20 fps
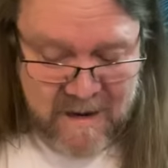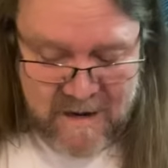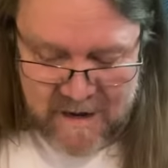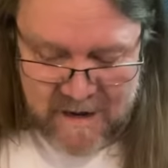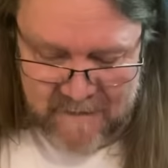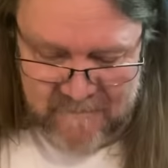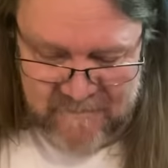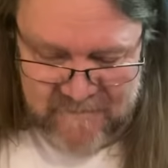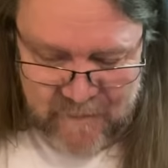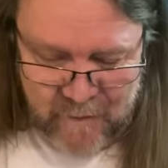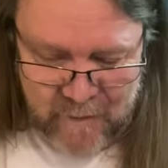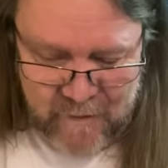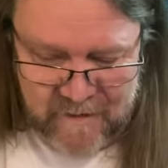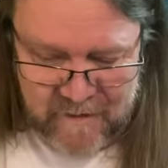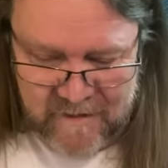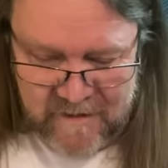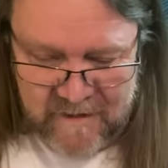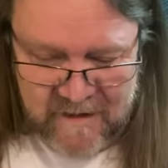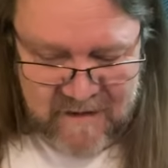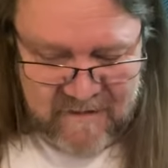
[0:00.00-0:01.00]
I'm telling
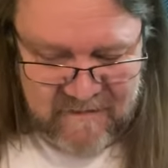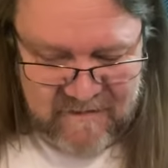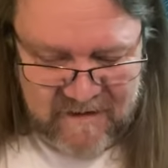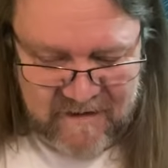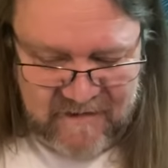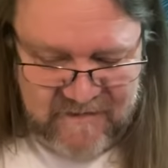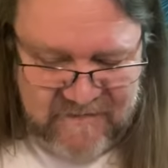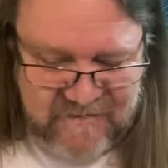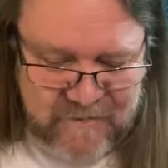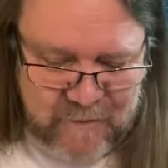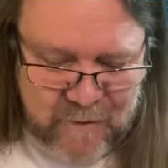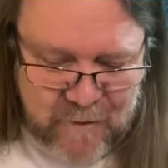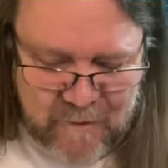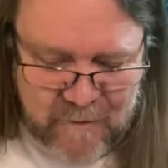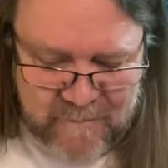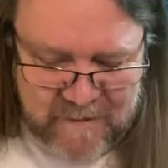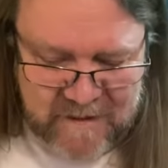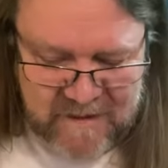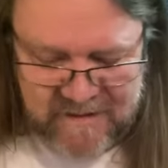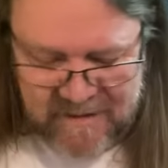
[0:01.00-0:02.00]
you, these two
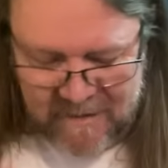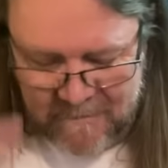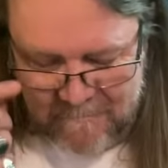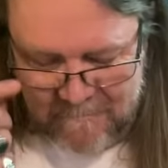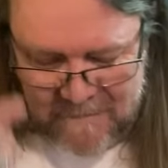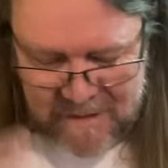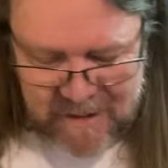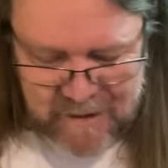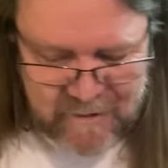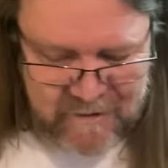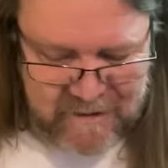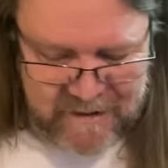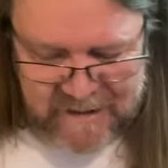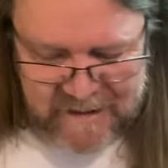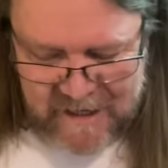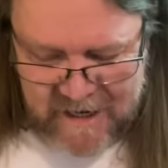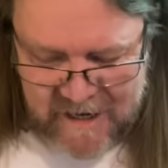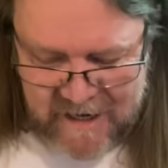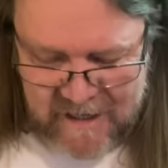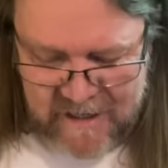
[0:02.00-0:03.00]
have been
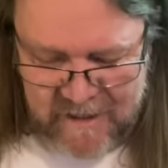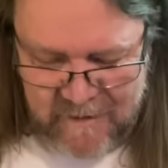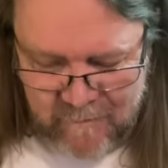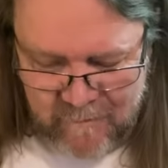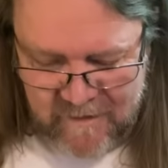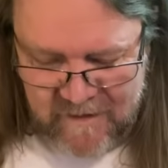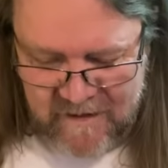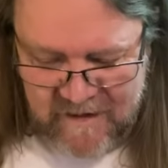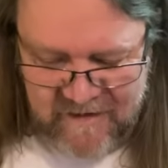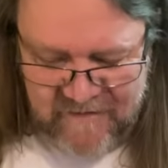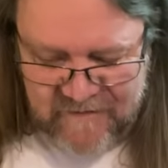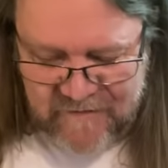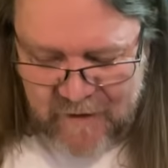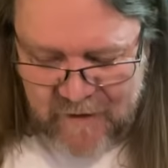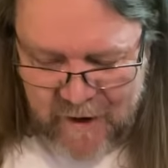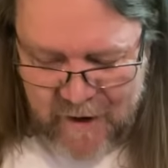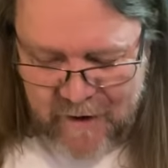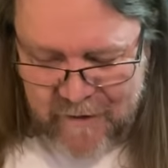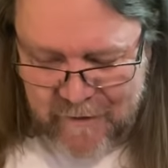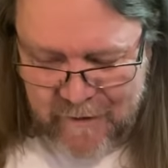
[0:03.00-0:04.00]
communicating with each
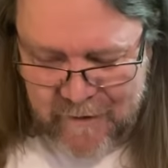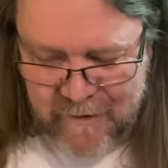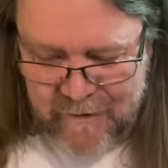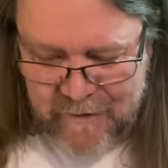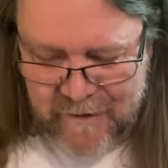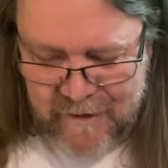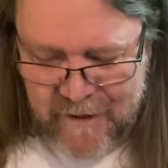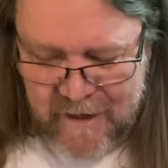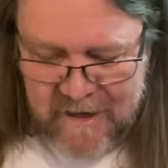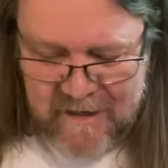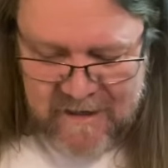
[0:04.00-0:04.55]
other.